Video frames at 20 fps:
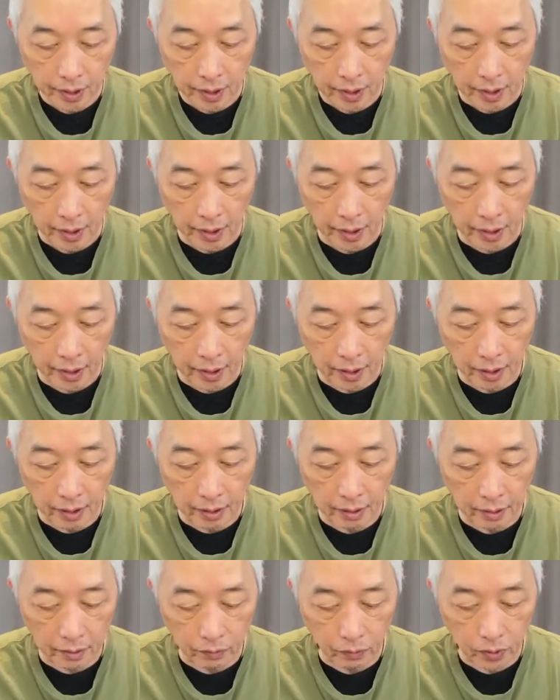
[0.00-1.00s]

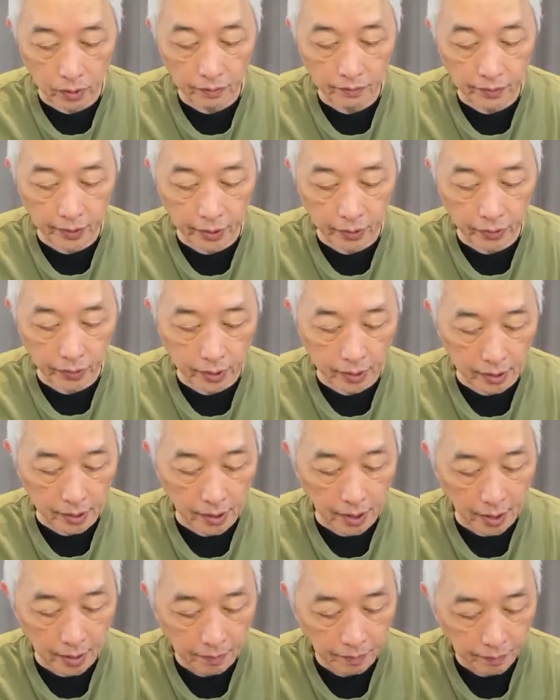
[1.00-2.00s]
And one finger at a
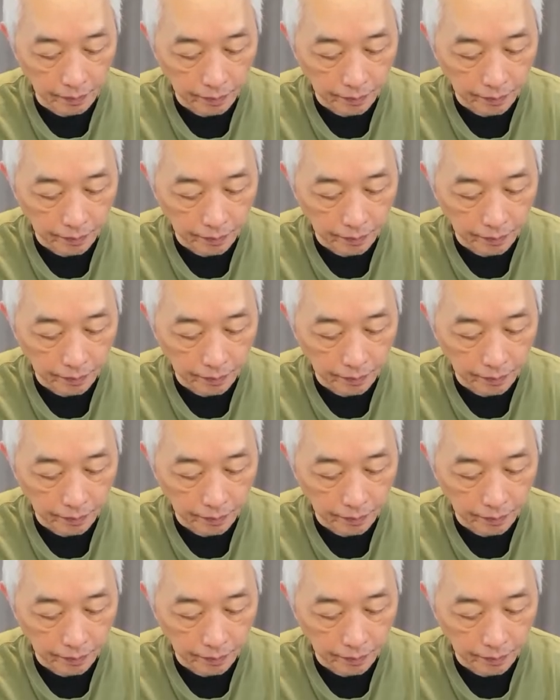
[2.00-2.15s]
time.